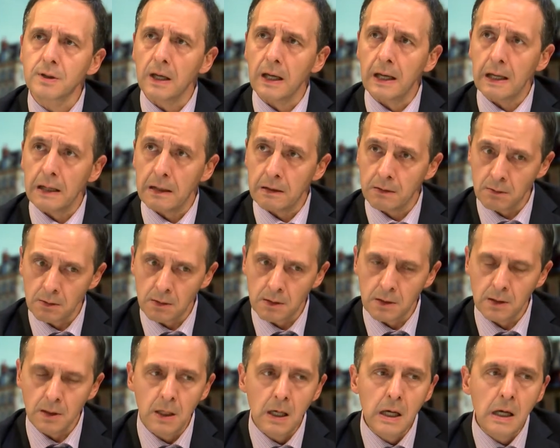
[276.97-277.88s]

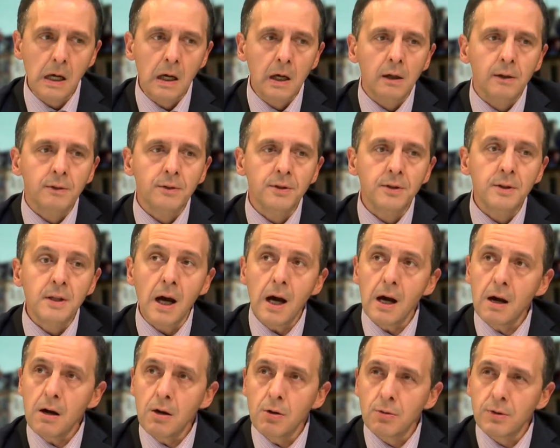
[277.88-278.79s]
And
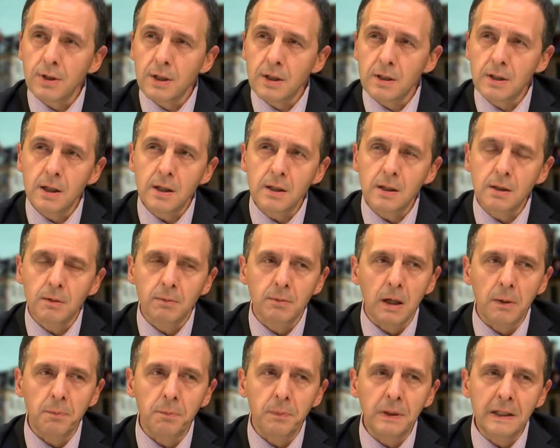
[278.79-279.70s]
now the system
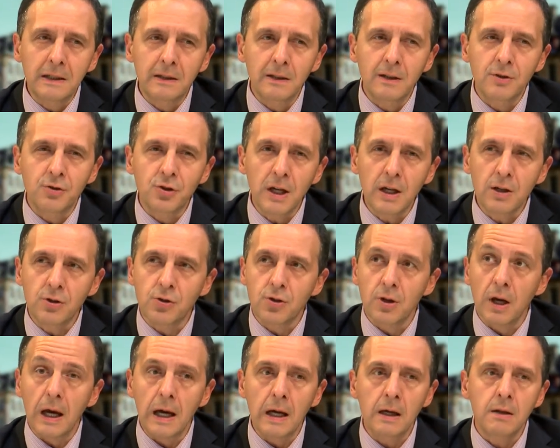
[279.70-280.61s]
completely
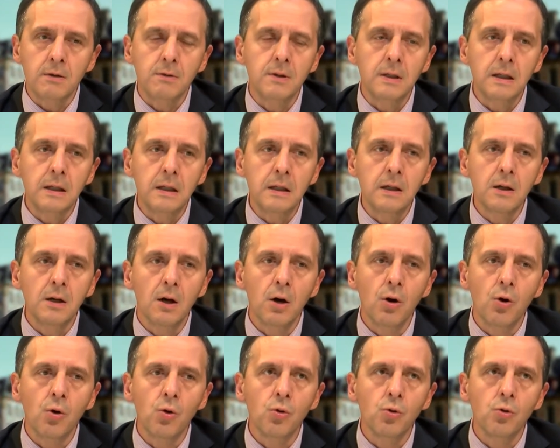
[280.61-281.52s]
changed, and the
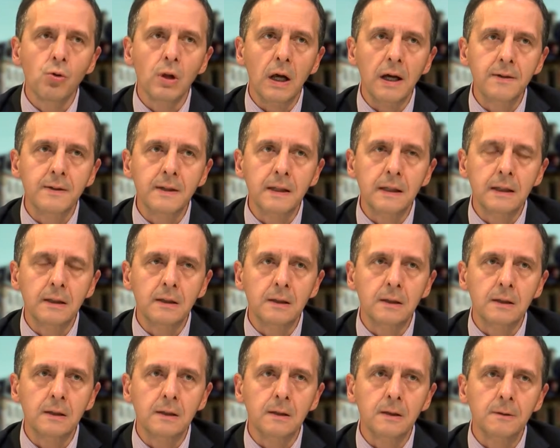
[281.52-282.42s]
whole, I think,
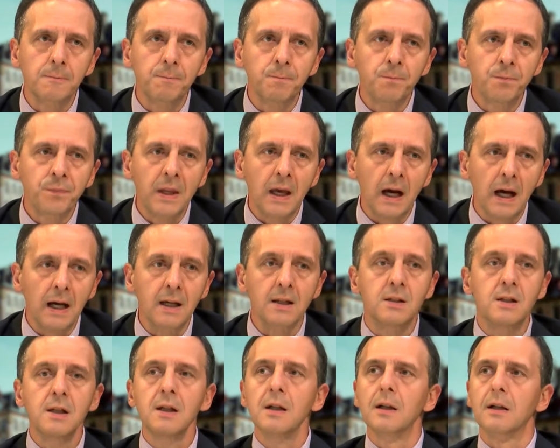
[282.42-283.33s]

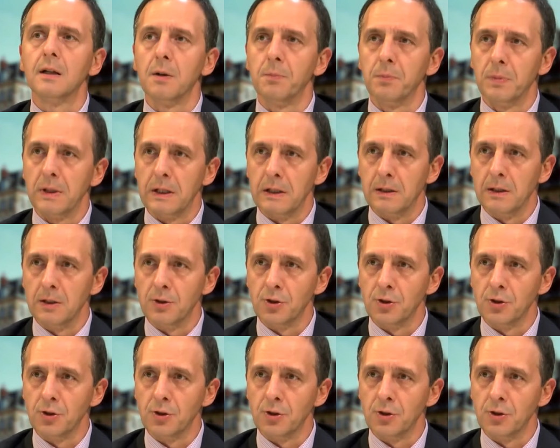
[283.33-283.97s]
idea completely